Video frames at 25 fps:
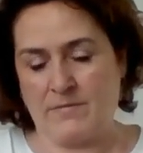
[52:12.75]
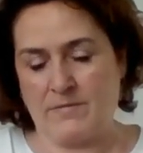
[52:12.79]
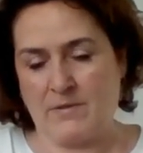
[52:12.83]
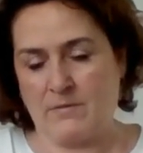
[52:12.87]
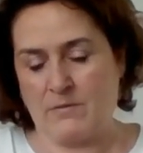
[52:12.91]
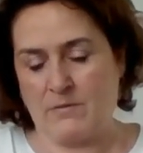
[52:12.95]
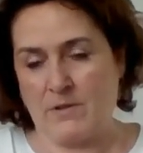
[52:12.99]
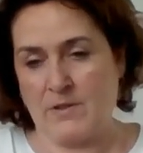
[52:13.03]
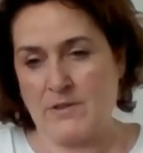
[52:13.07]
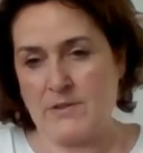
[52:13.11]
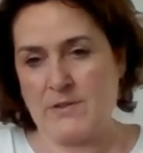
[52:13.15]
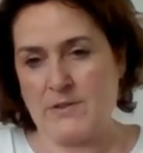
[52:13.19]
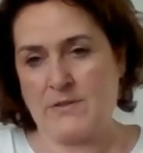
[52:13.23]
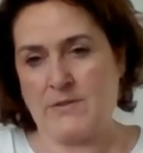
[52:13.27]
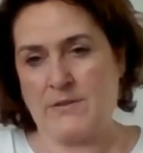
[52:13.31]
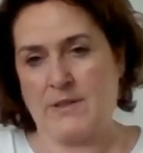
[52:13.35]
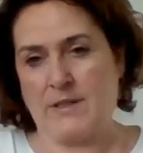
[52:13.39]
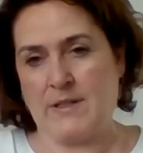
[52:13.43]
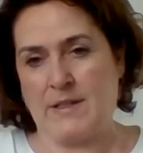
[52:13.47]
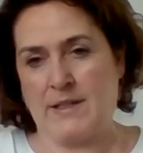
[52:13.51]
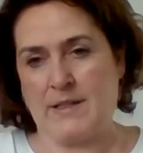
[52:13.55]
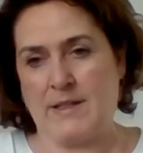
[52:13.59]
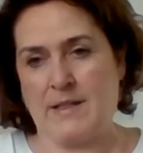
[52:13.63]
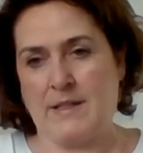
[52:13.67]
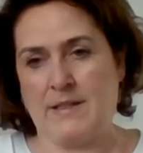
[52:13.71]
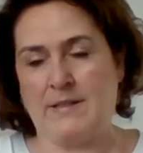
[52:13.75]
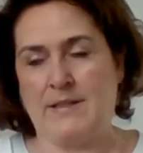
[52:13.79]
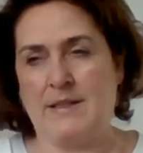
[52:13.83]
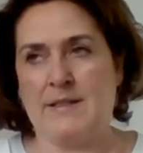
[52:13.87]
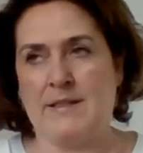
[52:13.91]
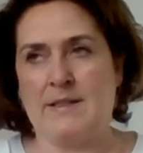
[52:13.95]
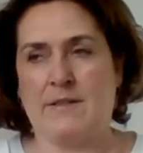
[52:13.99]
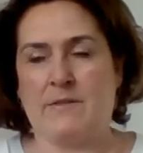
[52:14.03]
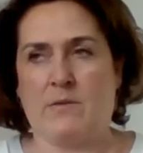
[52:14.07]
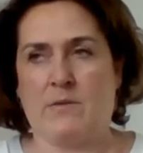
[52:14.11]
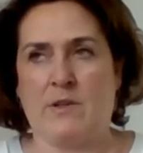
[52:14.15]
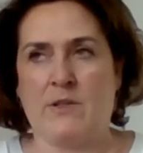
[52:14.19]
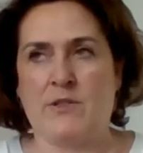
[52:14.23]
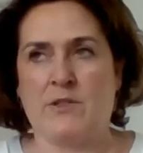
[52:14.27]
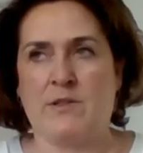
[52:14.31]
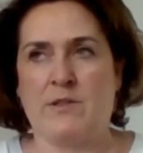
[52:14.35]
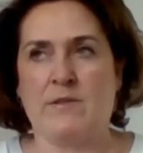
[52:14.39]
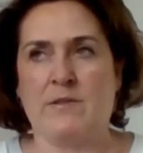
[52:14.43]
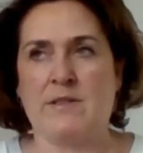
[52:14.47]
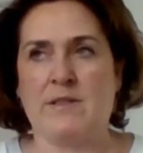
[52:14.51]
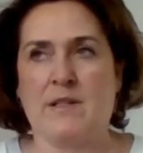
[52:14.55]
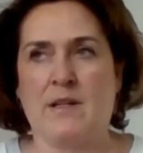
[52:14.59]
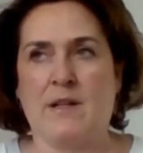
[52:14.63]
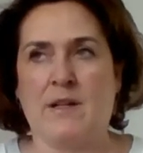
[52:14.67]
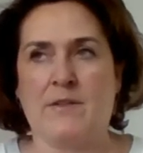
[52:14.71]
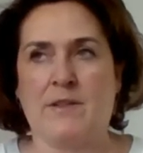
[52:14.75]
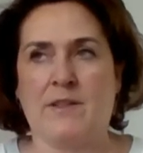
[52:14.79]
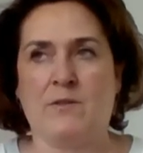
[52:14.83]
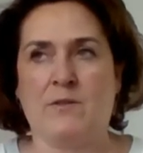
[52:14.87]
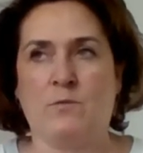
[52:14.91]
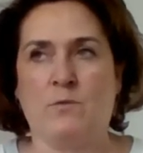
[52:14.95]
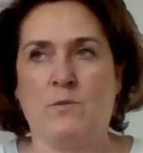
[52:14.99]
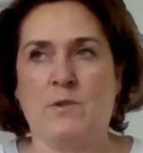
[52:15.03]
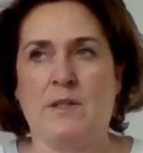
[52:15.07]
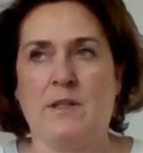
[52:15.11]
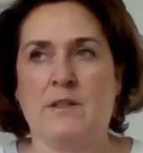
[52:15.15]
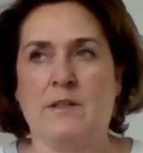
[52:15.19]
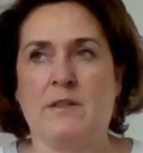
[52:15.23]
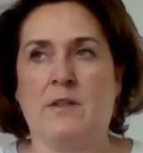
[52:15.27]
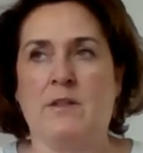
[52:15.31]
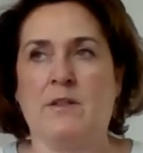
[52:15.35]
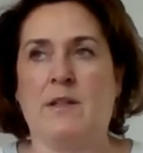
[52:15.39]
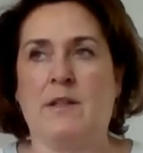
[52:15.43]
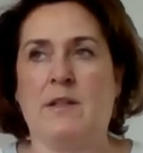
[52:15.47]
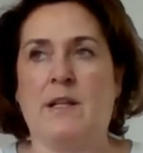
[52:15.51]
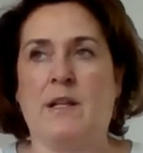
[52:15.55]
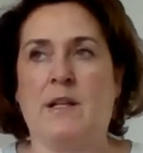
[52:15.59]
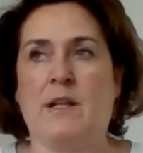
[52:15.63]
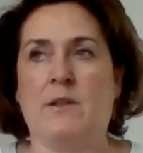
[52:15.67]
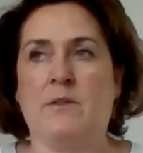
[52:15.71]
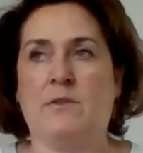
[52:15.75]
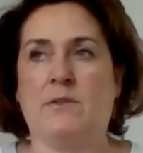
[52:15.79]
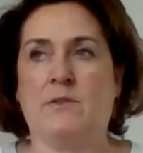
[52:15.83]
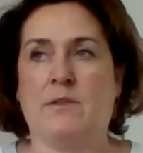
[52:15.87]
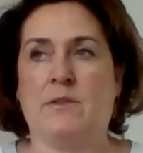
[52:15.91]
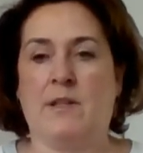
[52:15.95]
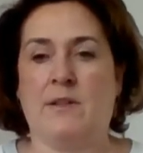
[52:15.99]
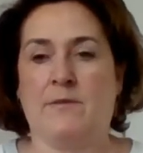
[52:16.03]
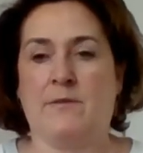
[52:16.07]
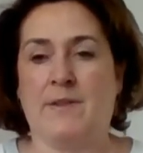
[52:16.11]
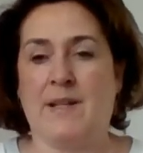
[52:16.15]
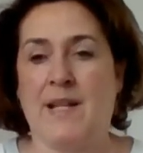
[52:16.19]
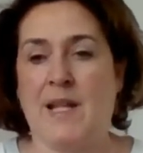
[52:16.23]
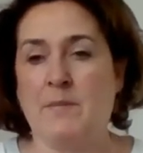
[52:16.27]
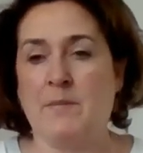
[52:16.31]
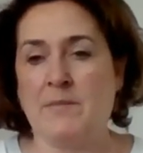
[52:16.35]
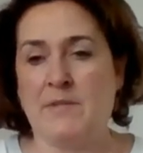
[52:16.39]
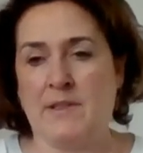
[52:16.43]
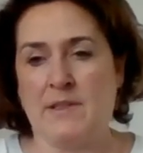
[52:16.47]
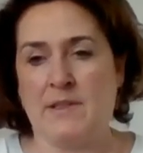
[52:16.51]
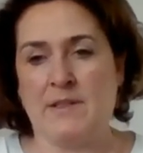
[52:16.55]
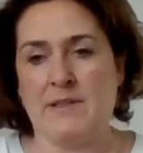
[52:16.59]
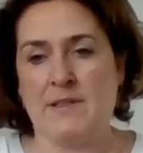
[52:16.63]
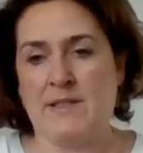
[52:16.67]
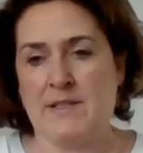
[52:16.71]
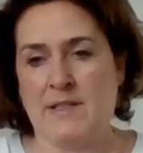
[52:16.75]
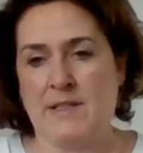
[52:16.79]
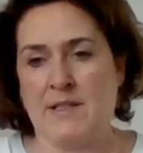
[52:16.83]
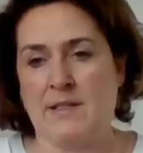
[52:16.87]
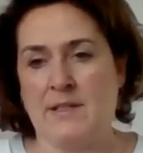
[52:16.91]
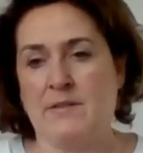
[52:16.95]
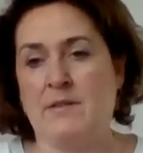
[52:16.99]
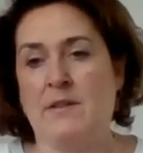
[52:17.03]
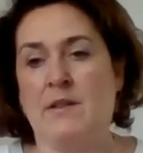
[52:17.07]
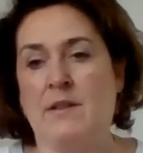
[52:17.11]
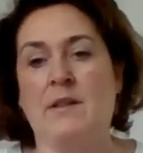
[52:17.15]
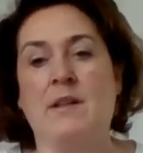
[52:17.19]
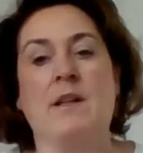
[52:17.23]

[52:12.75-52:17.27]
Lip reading: crossed, and these thresholds are that we are not allowed to have lambda inside